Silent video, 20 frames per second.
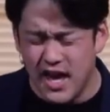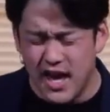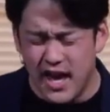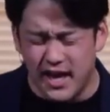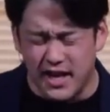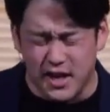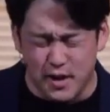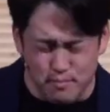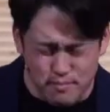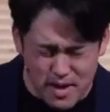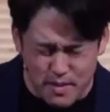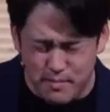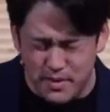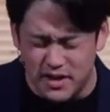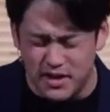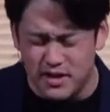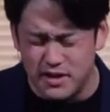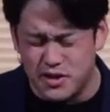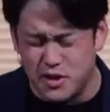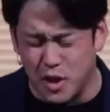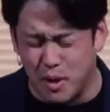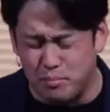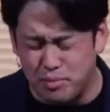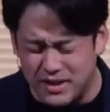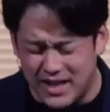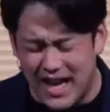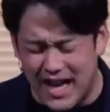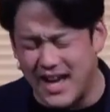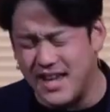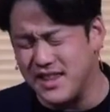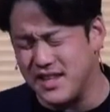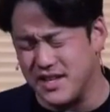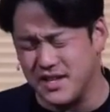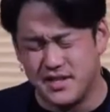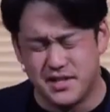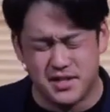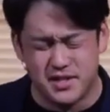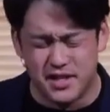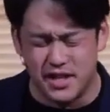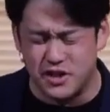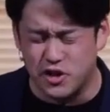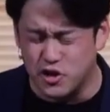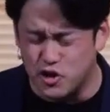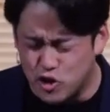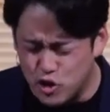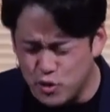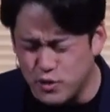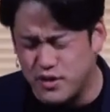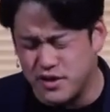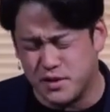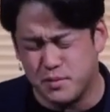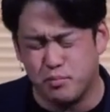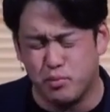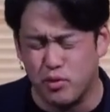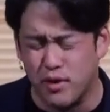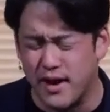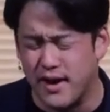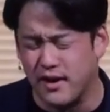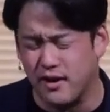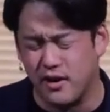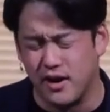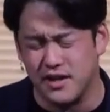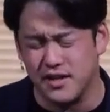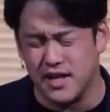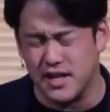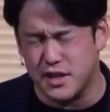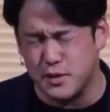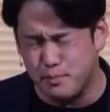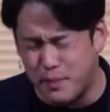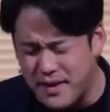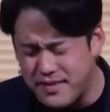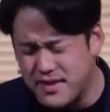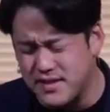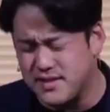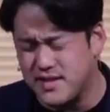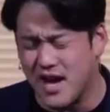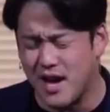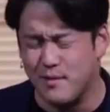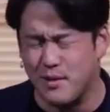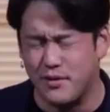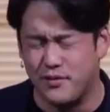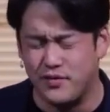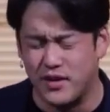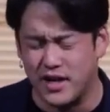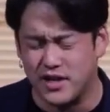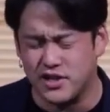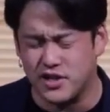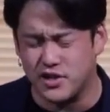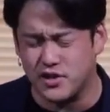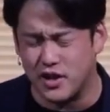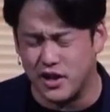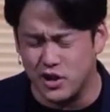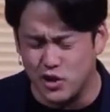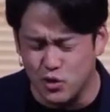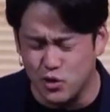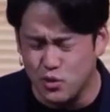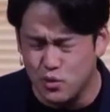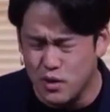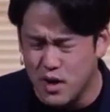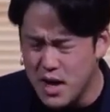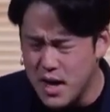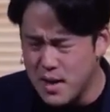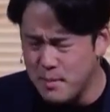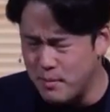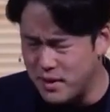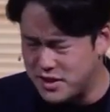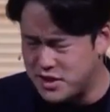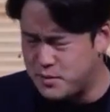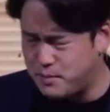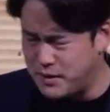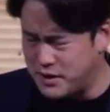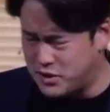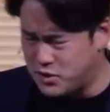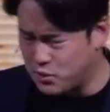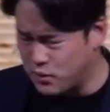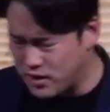and commitment to apply this, to do this prayer, and spend this time in reflection so that you might speak to